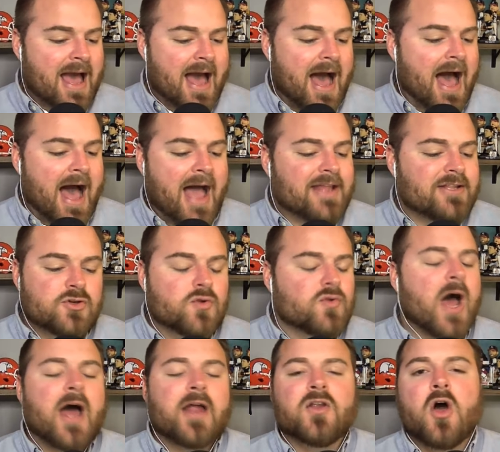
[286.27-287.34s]
I do
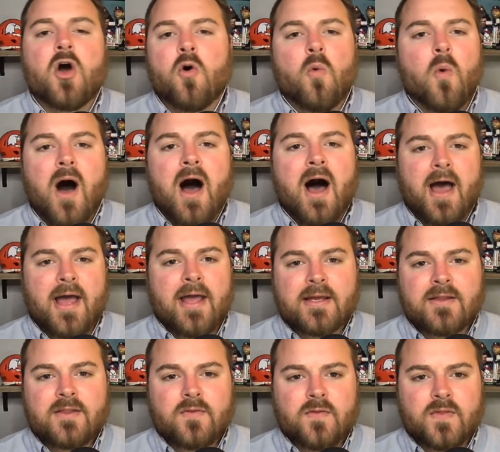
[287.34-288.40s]
not know
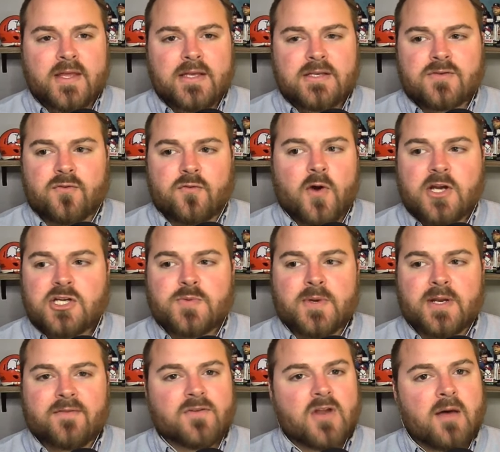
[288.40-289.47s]
why these freshmen
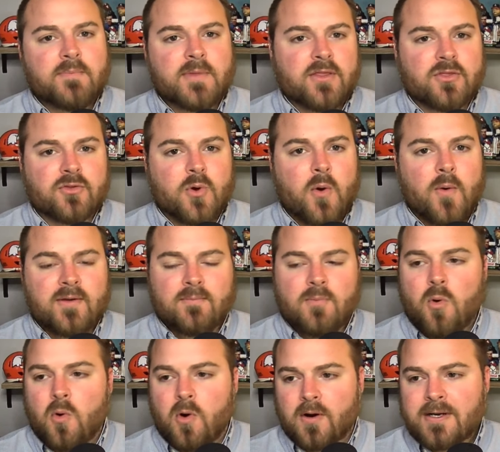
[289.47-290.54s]
have not been throwing
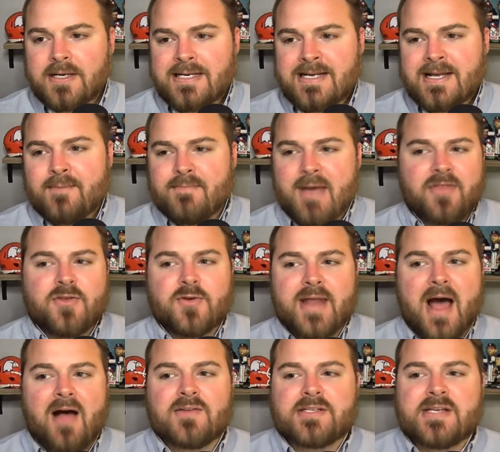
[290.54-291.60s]
more. Matthew
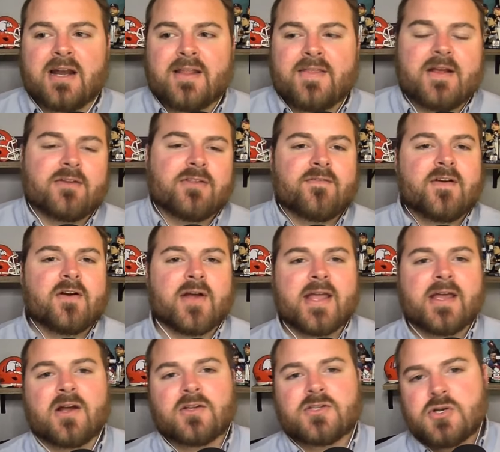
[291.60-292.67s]
Dallas got in there at the very
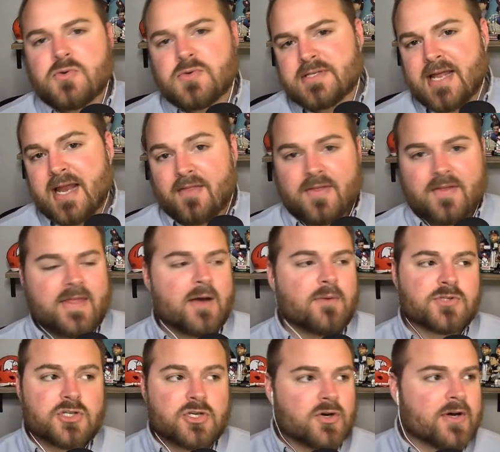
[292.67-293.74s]
end on Tuesday, and I think that
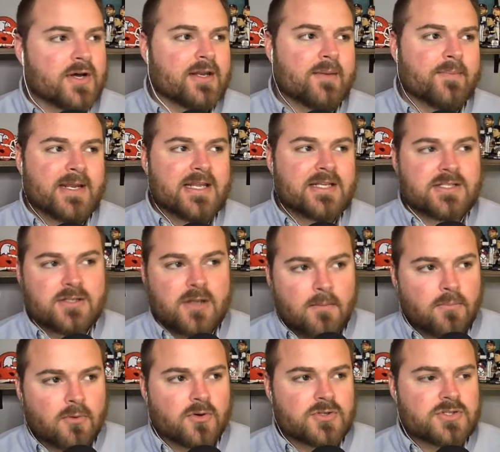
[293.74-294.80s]
was good. I mean, his
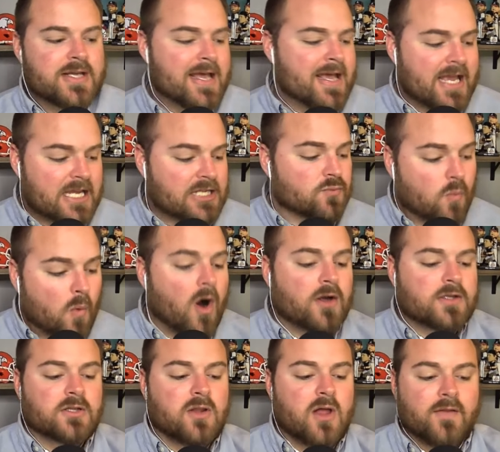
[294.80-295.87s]
numbers, he's
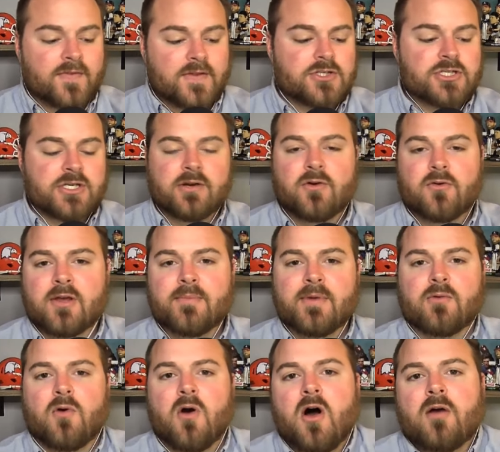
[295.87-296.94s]
walked a lot this year, don't get me
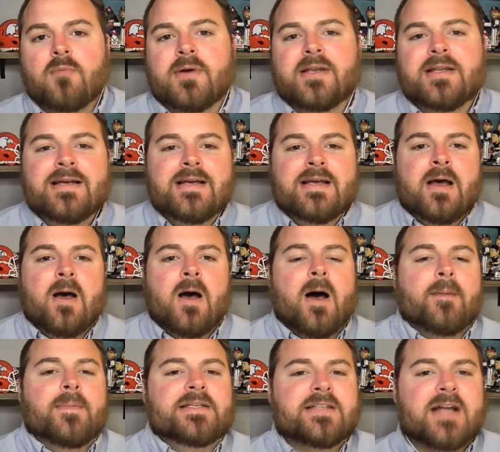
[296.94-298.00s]
wrong, but
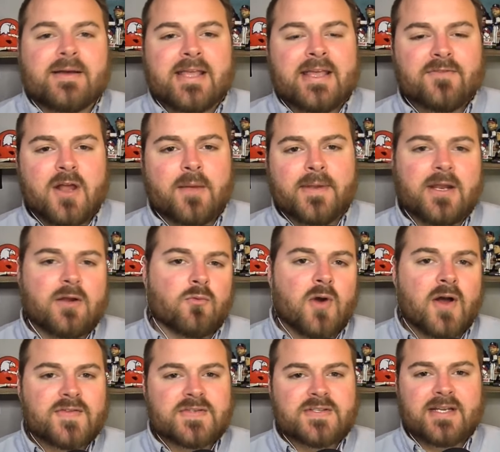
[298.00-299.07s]
um, he's not giving up any
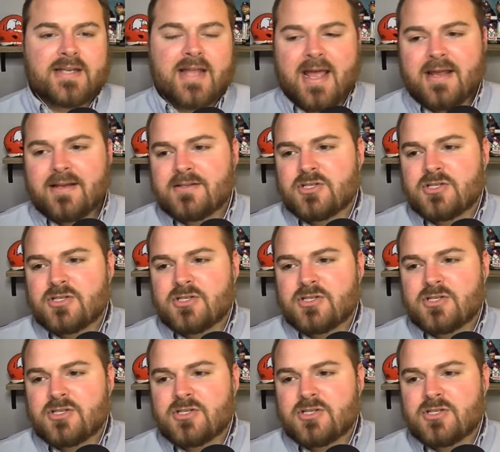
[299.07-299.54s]
runs to date.